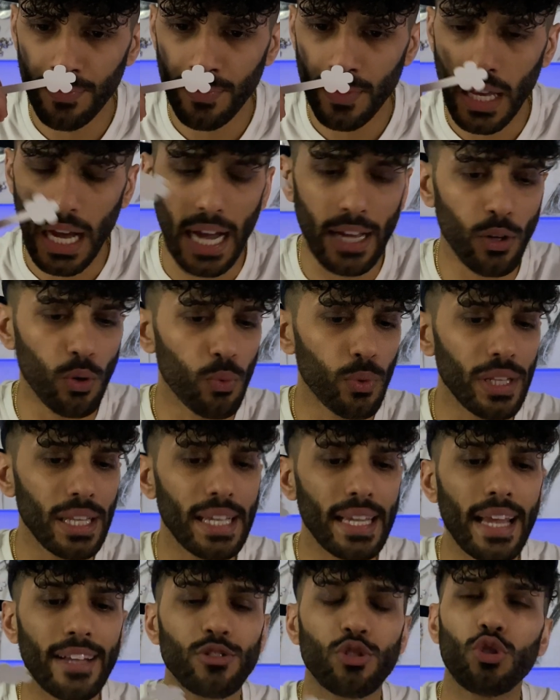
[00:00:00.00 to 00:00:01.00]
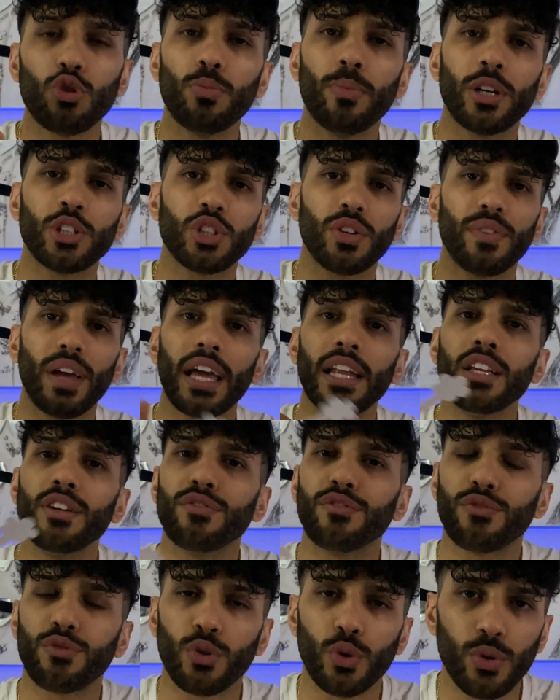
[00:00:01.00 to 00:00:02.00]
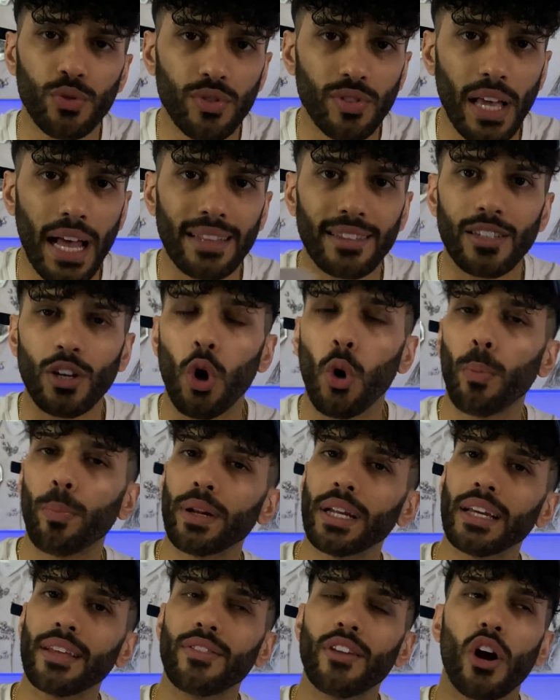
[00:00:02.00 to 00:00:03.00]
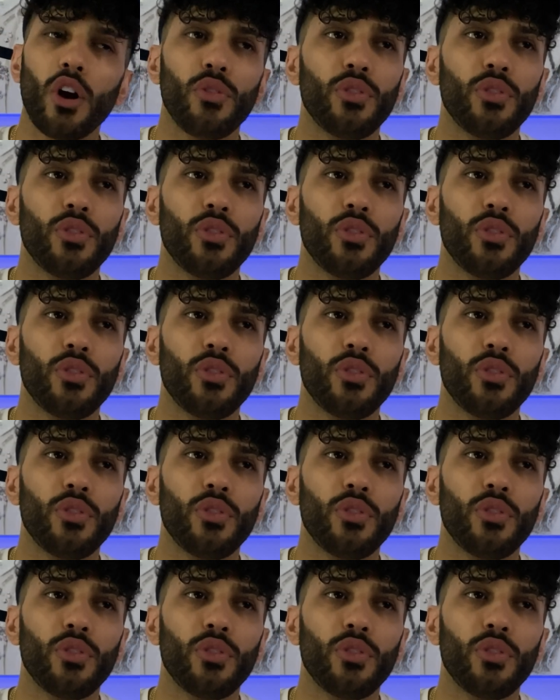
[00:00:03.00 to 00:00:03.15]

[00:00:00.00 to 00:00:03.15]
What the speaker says: I don't really get too much of any fruits at the opening there.